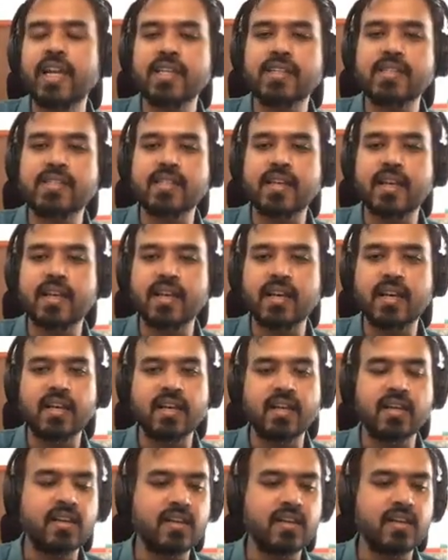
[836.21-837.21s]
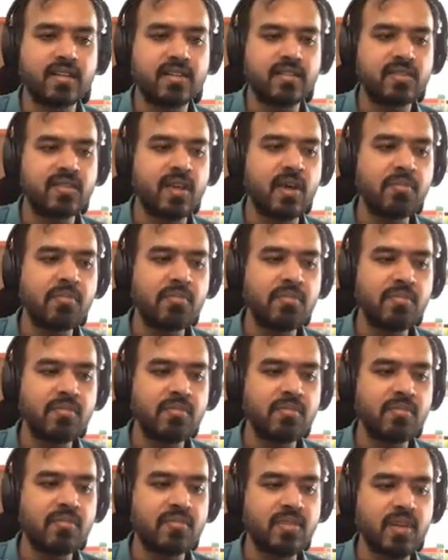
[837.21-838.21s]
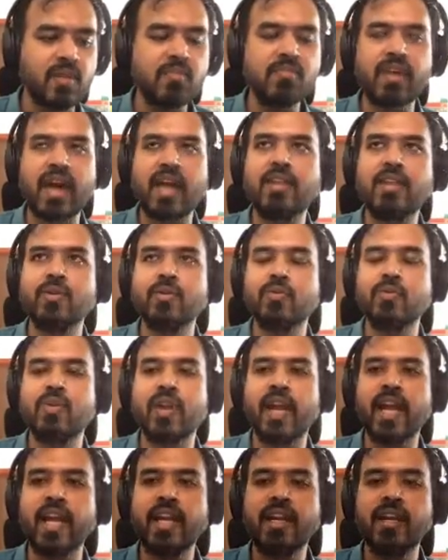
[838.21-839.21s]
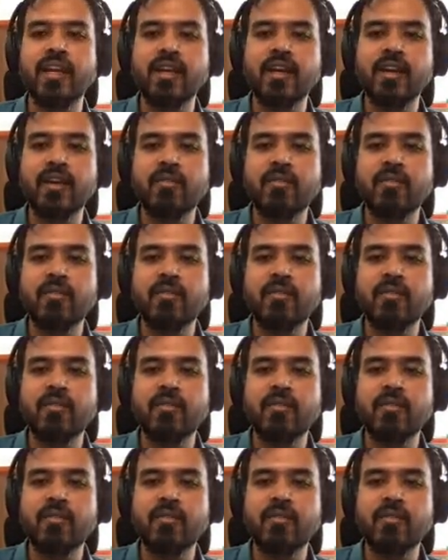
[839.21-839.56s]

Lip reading: right? Um, so here is